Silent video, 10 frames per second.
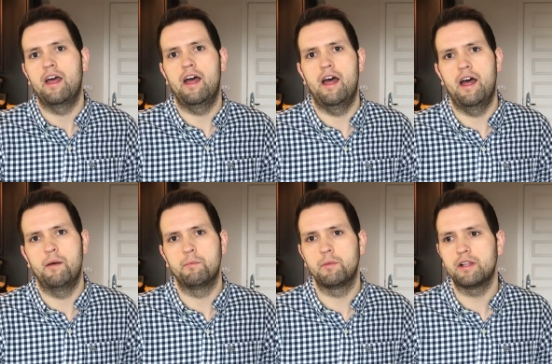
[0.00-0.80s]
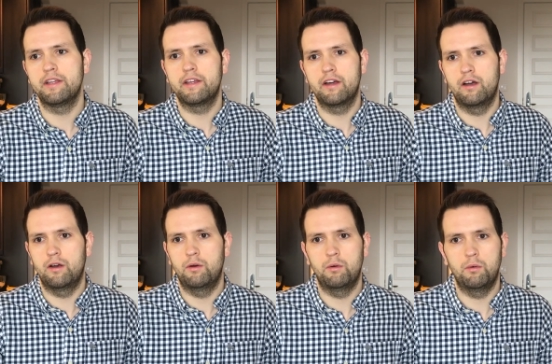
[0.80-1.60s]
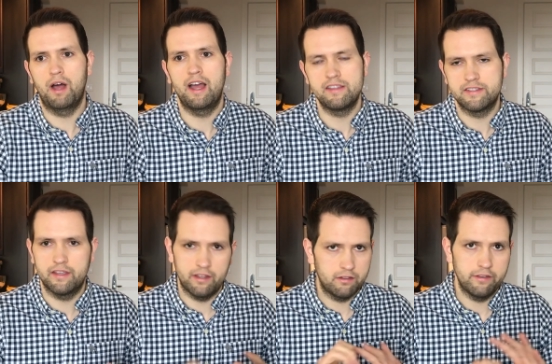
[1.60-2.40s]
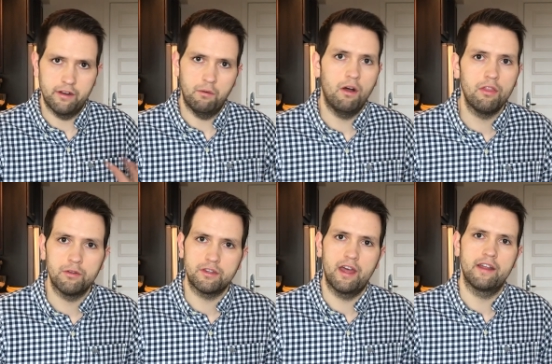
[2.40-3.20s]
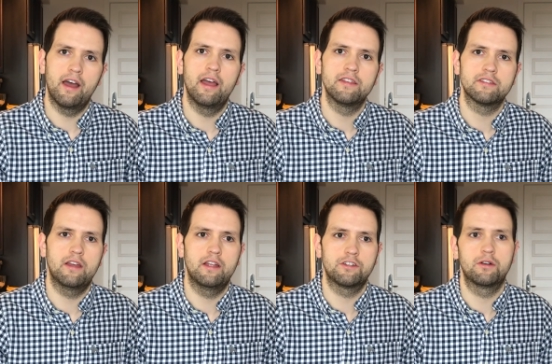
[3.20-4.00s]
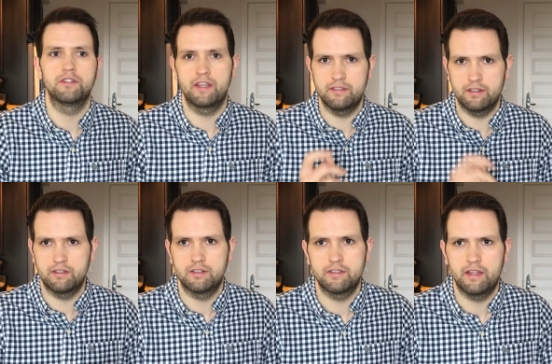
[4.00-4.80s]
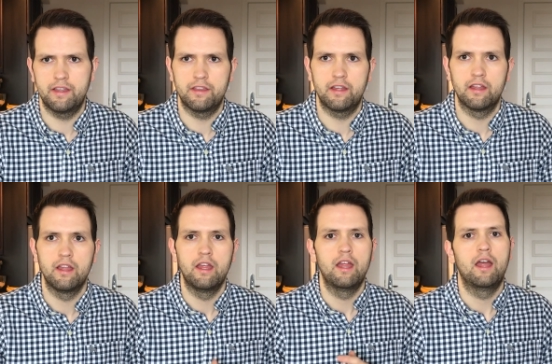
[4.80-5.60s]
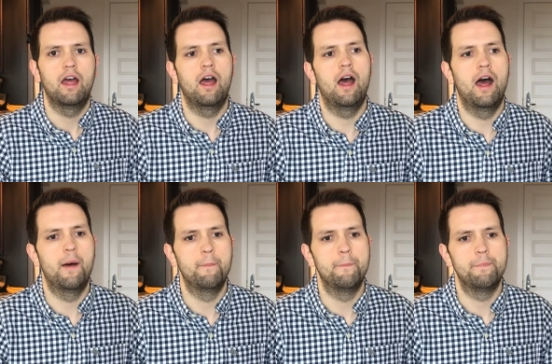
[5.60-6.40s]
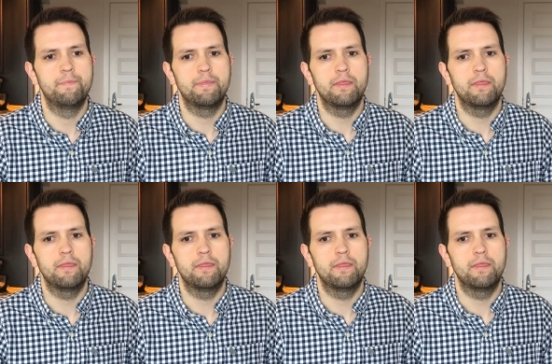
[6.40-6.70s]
Clico, Heidsieck, all those kind of guys. Charles Heidsieck, I should say, I think.